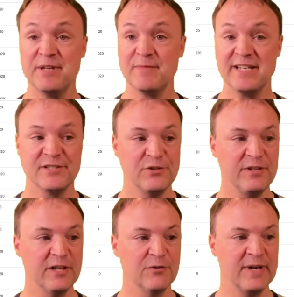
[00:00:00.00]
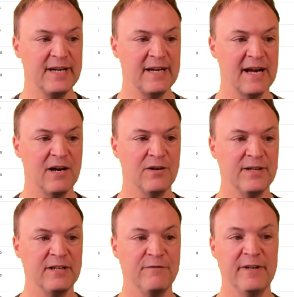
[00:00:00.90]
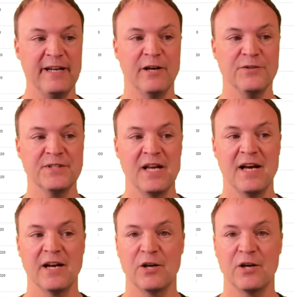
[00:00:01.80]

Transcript: I'm in my studio right now in videos